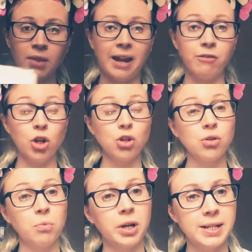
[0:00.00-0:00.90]
I've got
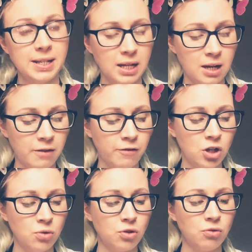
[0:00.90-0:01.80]
some words here for
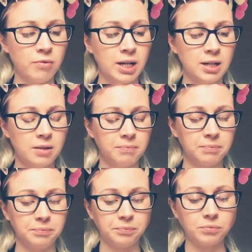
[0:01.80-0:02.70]
you to read
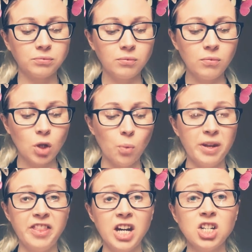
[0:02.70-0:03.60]

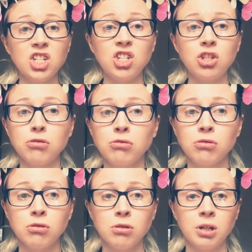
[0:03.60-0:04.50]
with the
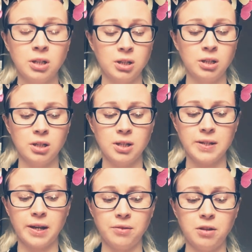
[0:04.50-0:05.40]
stir
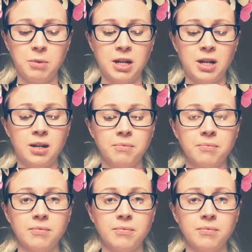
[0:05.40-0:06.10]
sound at the beginning.